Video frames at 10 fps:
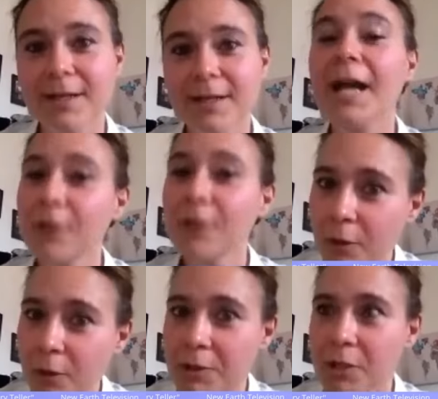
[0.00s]
I
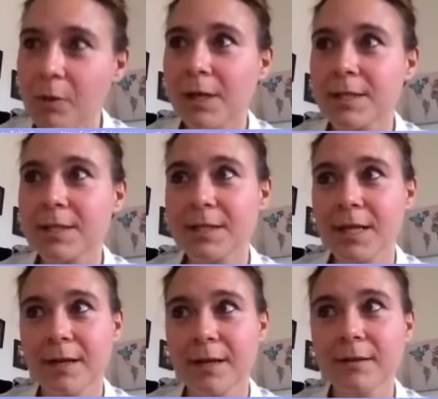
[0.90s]
know that you are
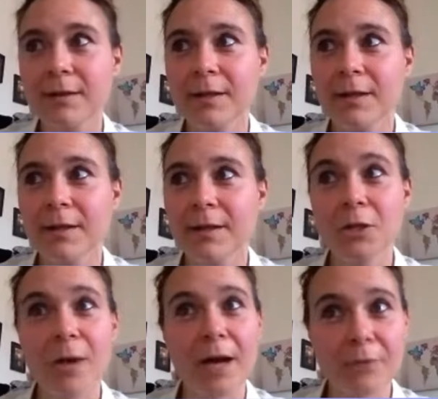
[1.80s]
sincere
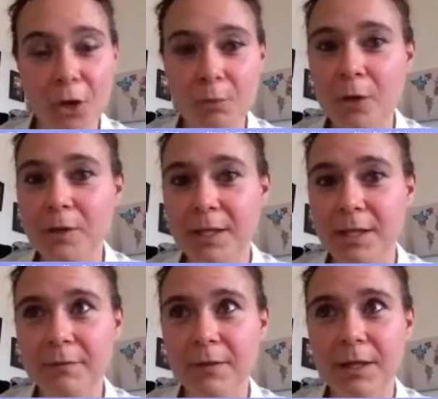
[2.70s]
you have no
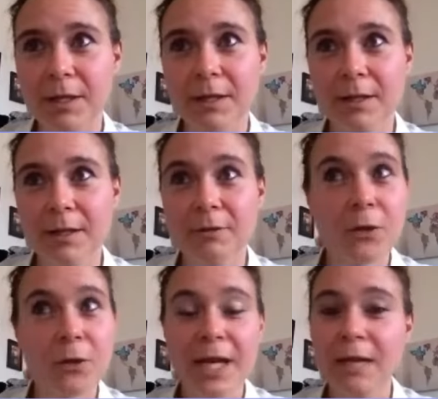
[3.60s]
motive,
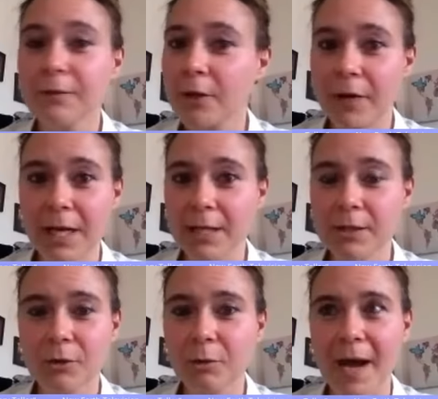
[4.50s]
no need for
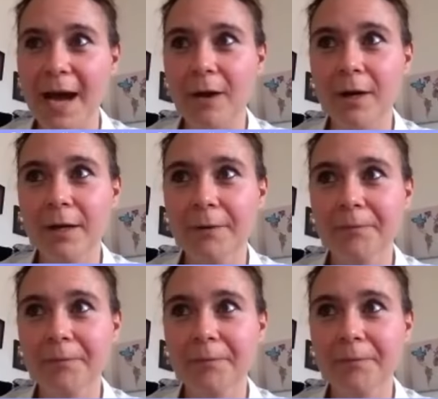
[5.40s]
greed or power.